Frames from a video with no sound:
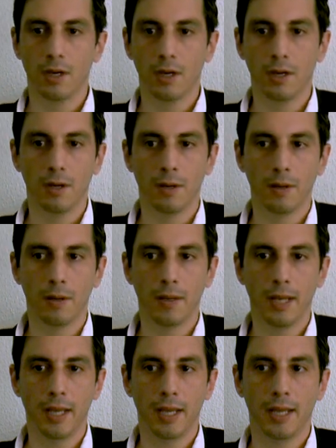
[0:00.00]

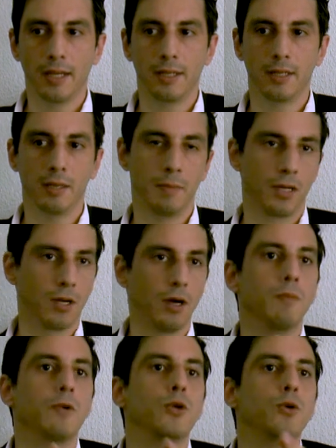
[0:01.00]
uh, and they
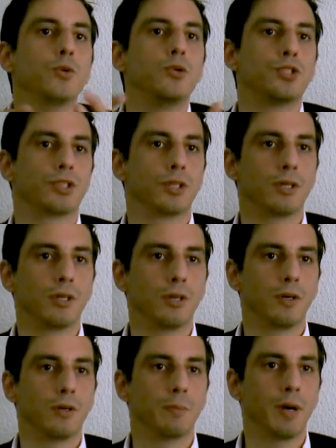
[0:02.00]
become huge
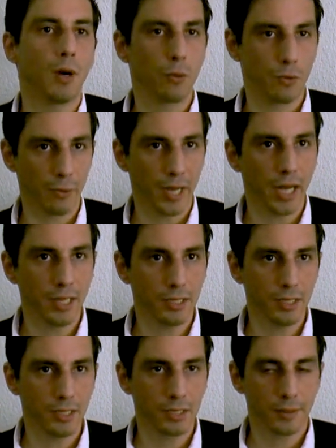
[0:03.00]
uh, power
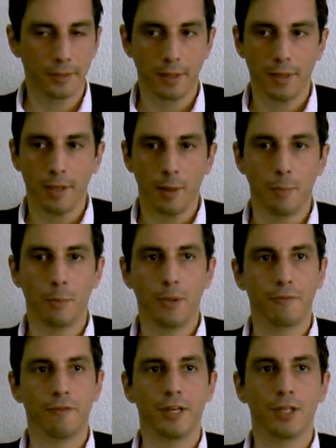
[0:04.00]
realities.
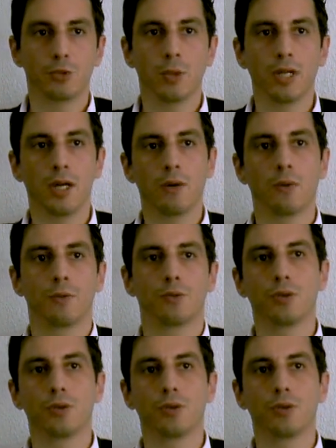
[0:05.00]
But Venezuela